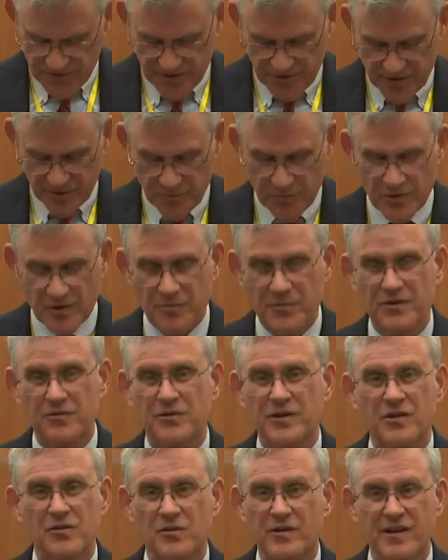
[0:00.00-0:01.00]
there a permit
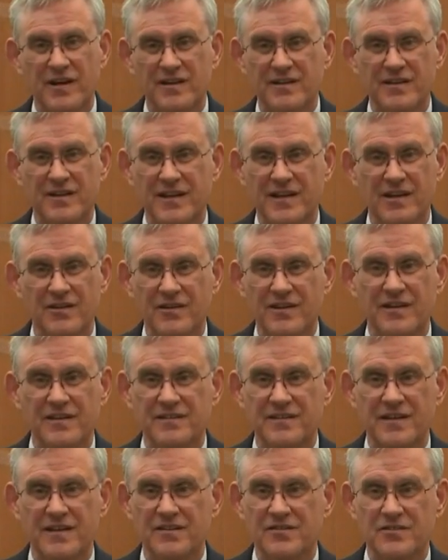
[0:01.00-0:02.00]
required to carry a
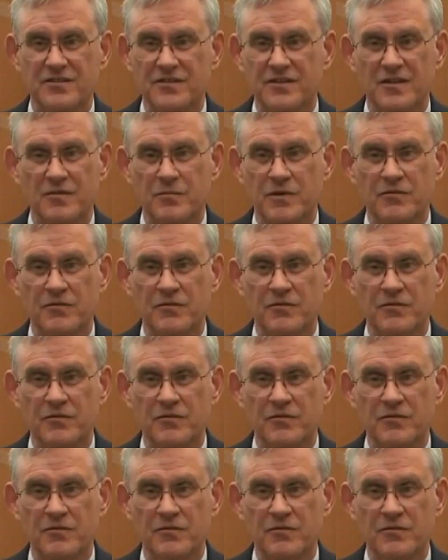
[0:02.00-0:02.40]
taser? Help me